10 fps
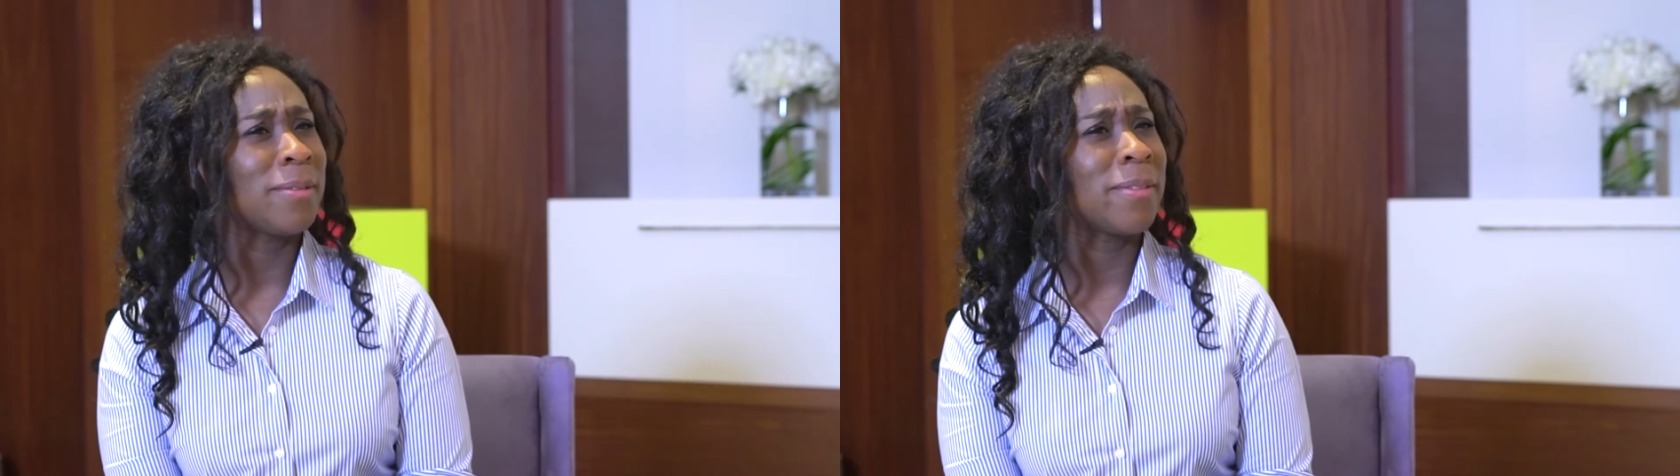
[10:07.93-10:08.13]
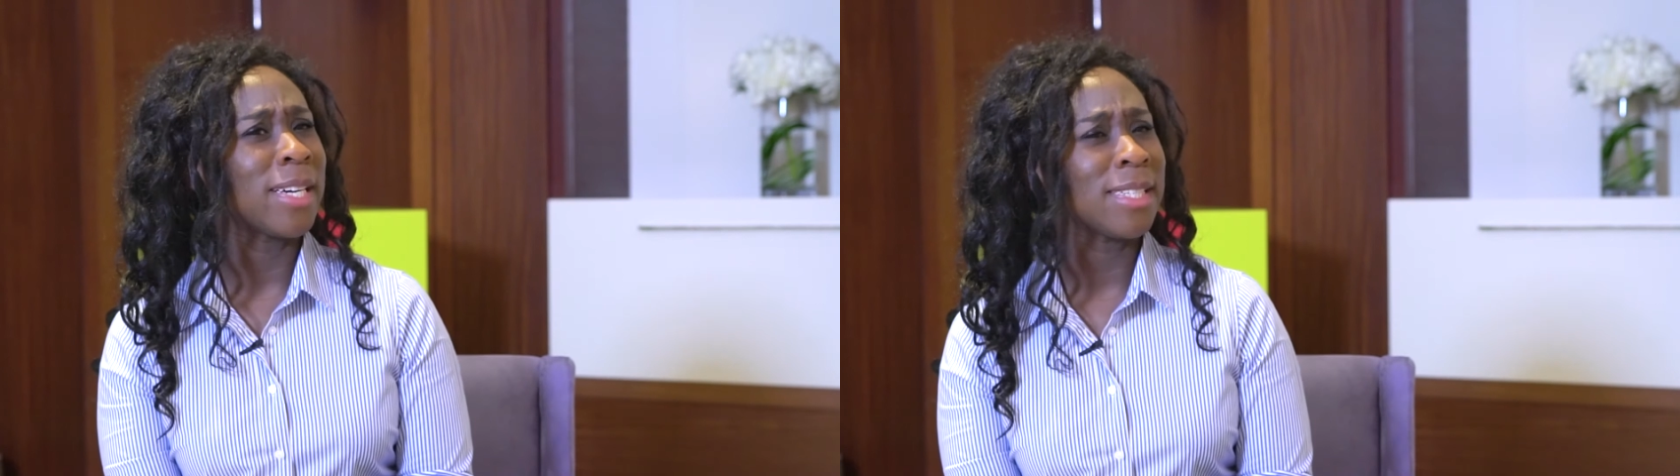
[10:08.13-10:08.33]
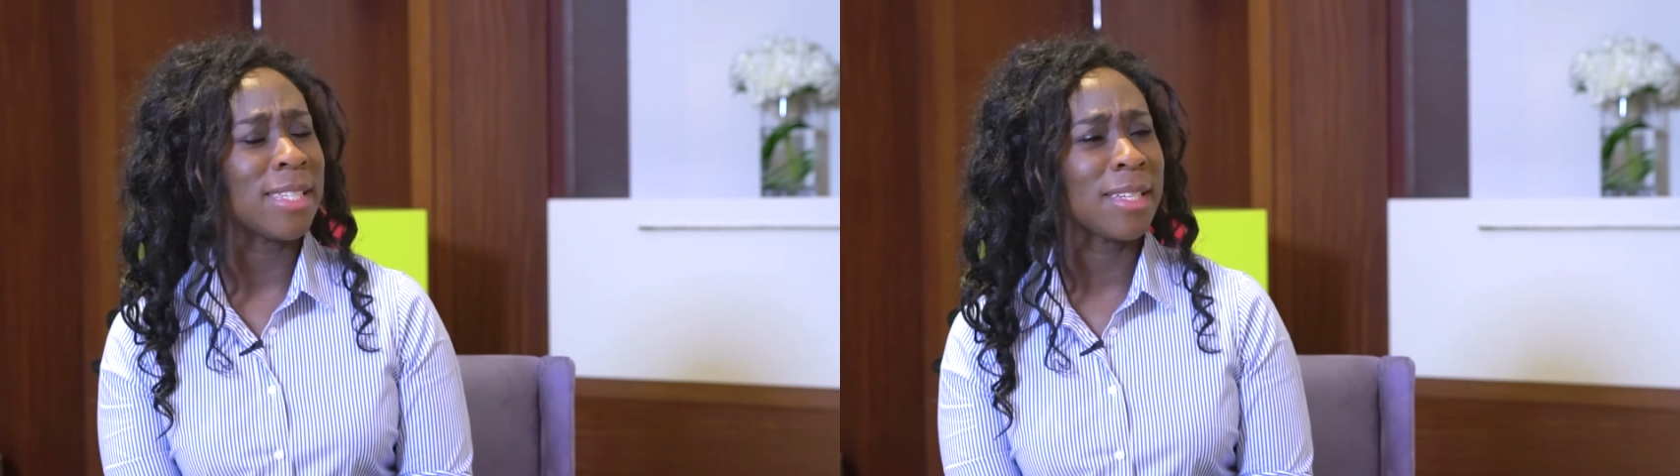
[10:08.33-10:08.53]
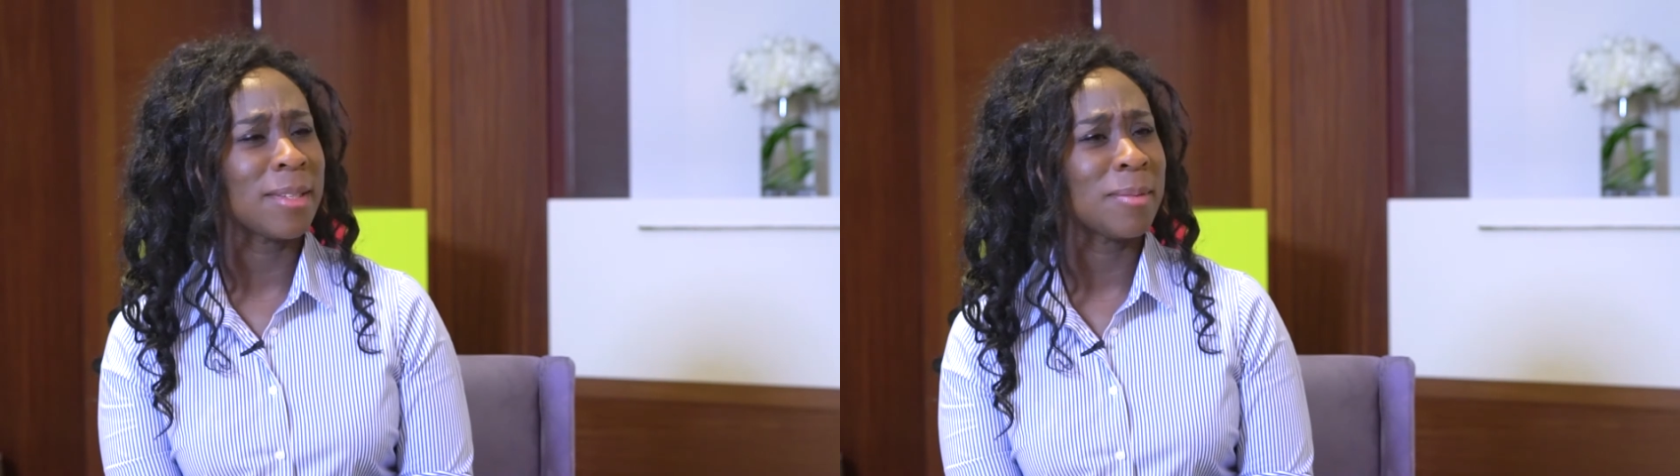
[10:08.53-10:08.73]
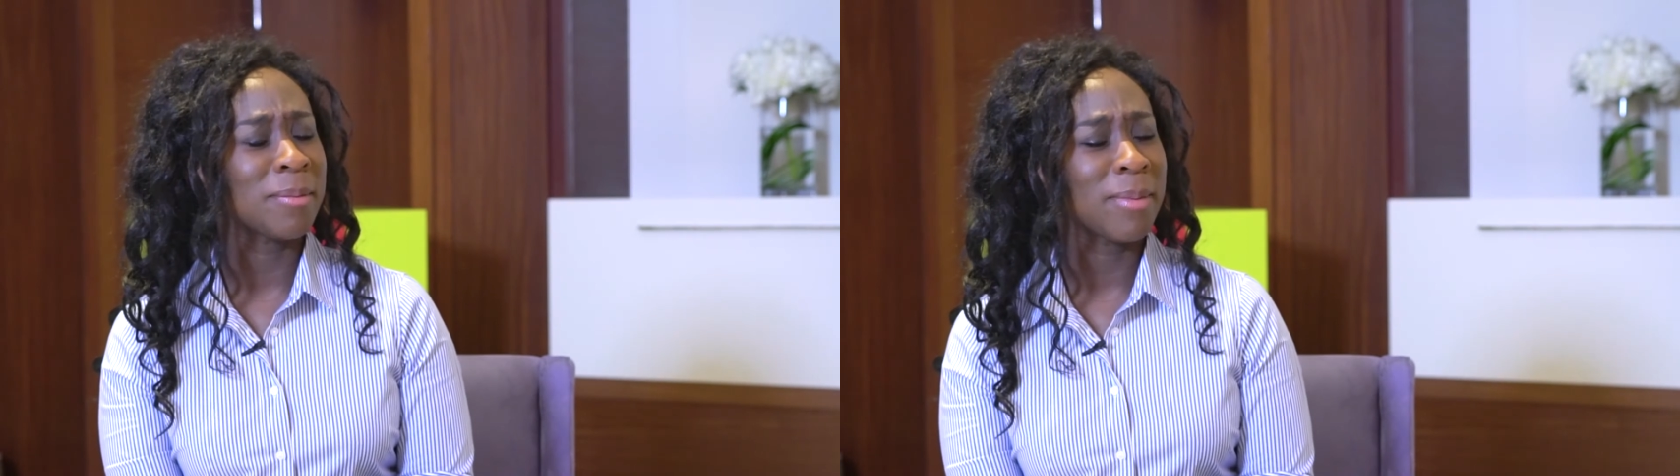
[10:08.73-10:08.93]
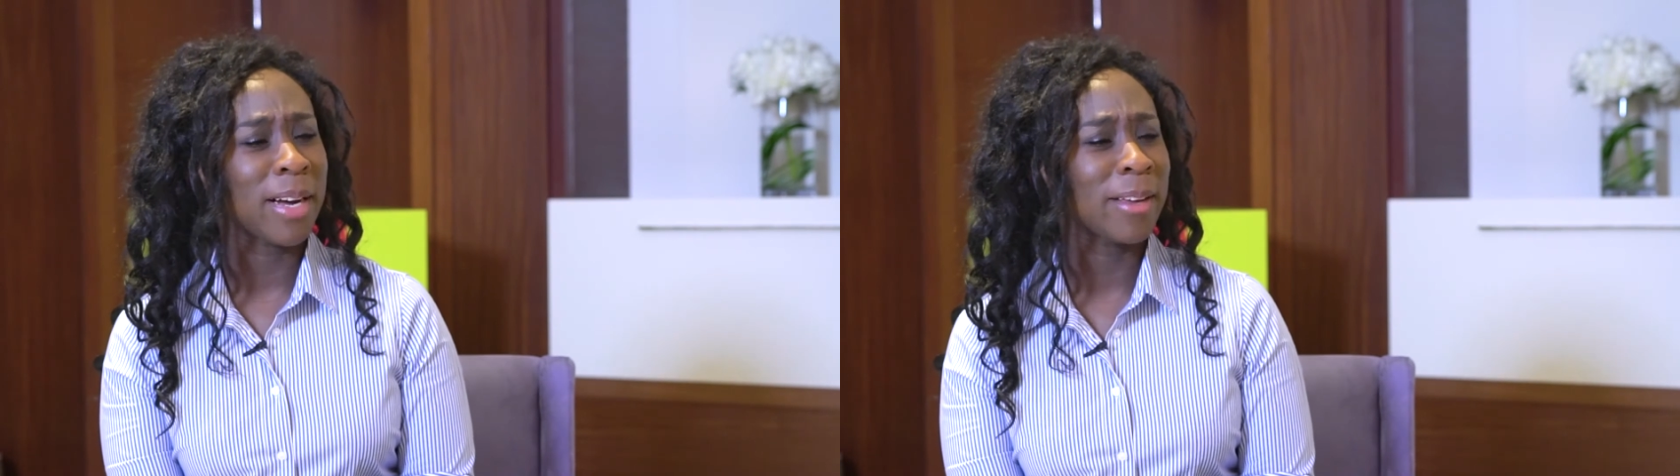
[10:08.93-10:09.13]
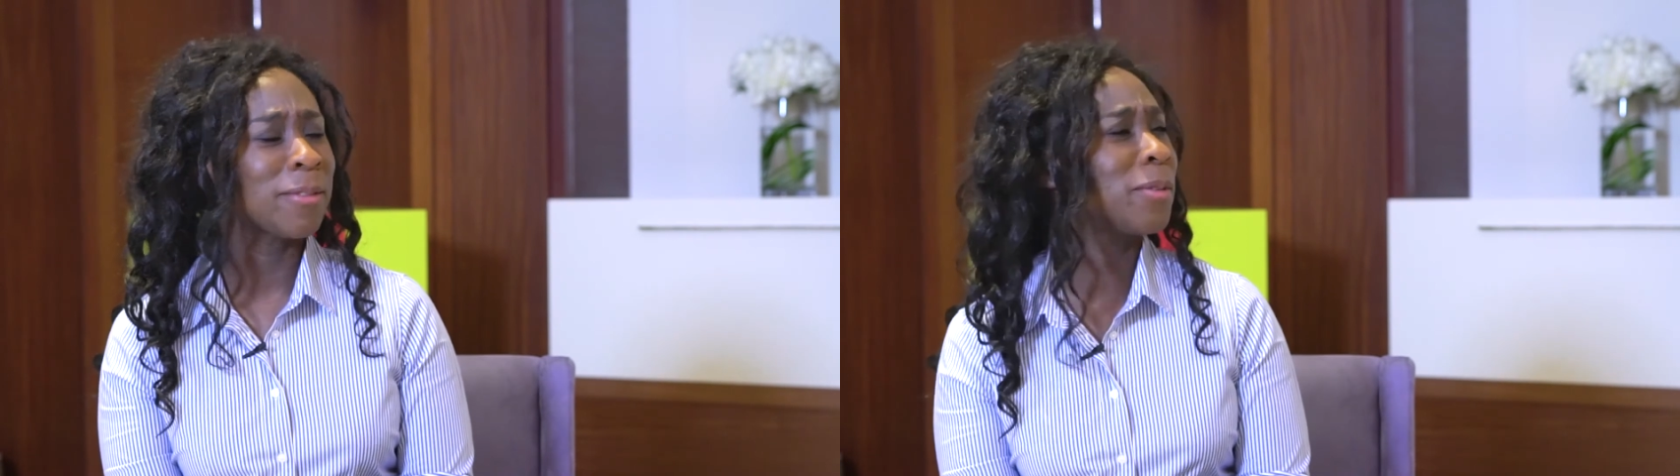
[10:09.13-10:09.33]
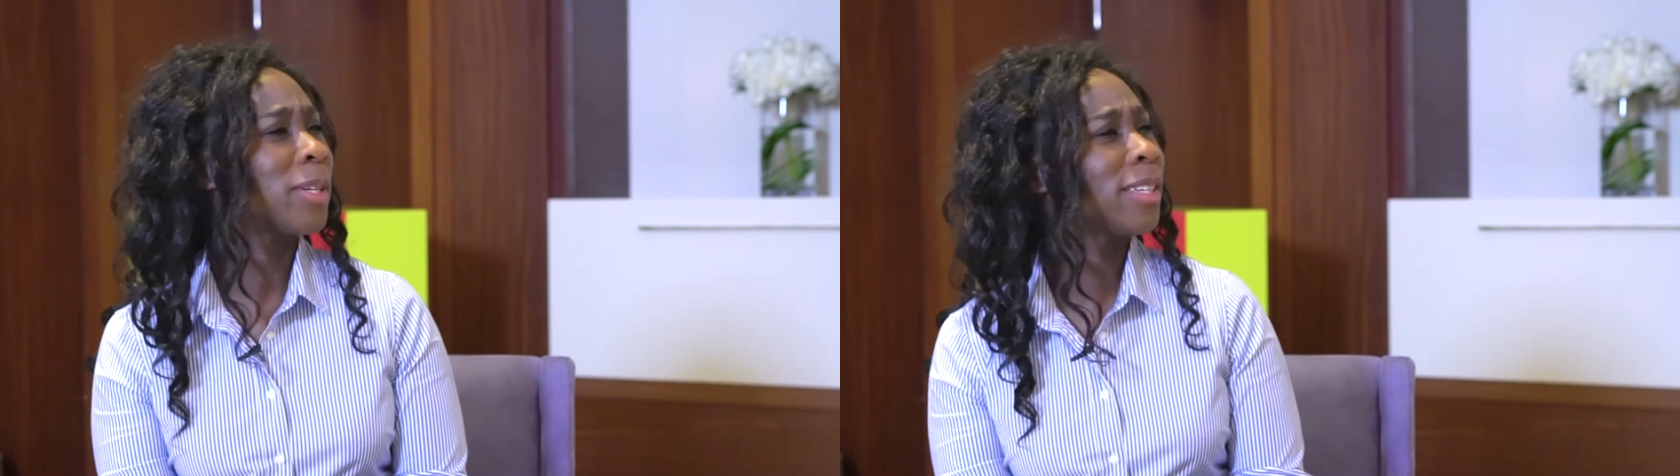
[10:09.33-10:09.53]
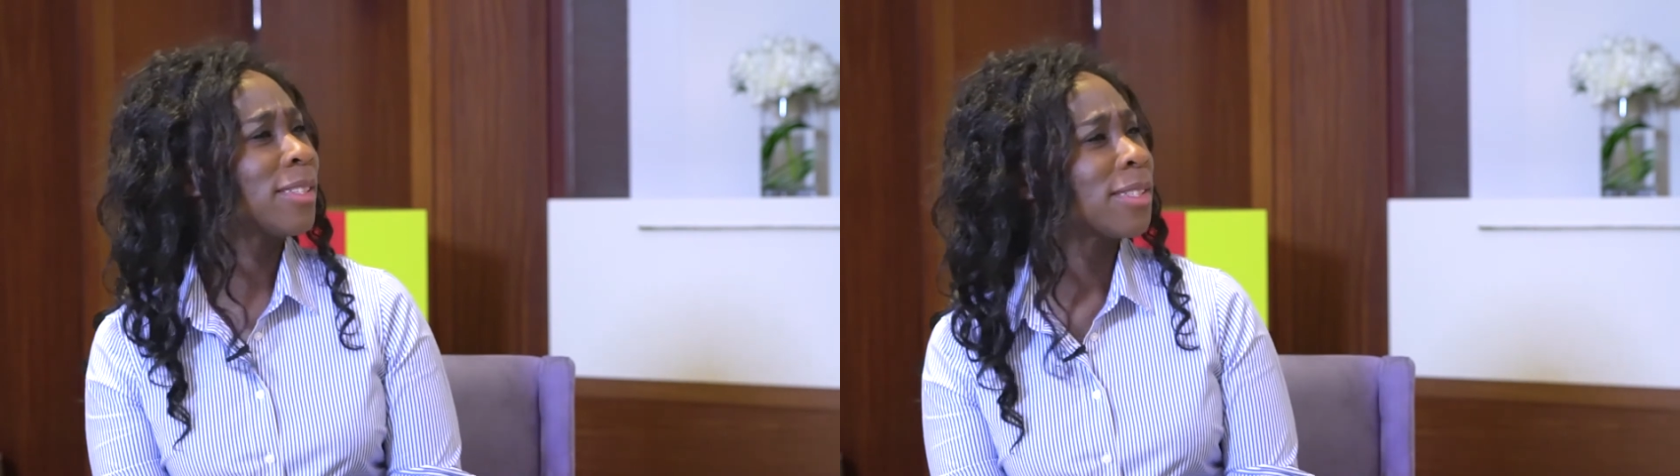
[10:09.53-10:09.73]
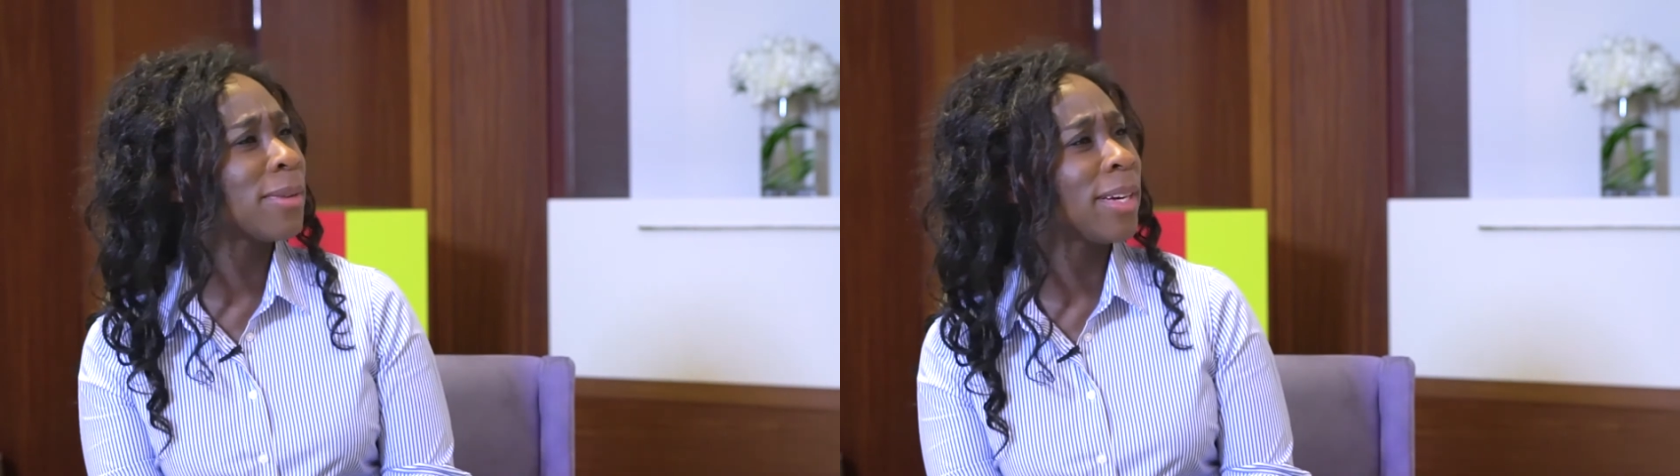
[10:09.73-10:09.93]
finding my footing
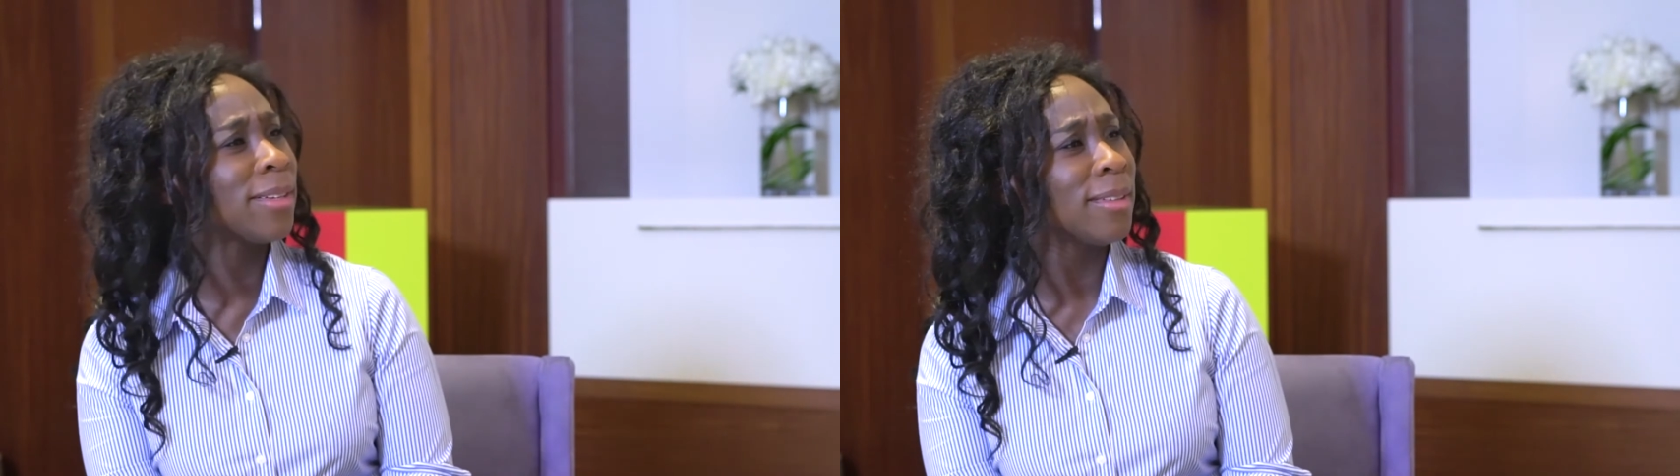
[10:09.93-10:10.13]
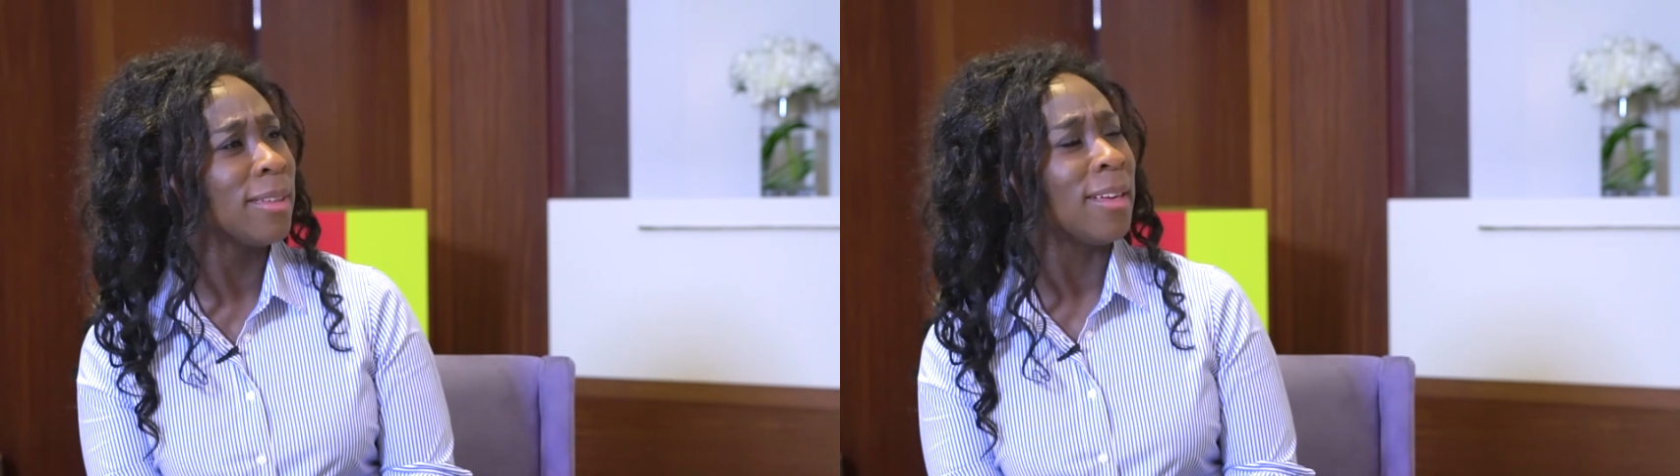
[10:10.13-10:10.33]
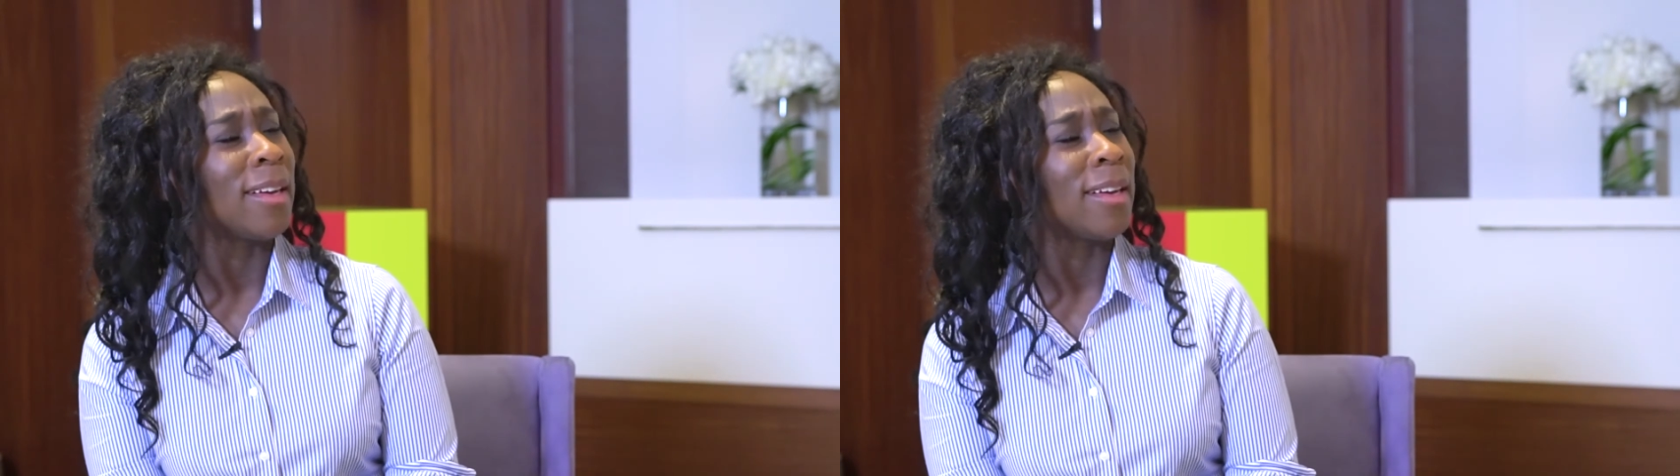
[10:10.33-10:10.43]
as a writer,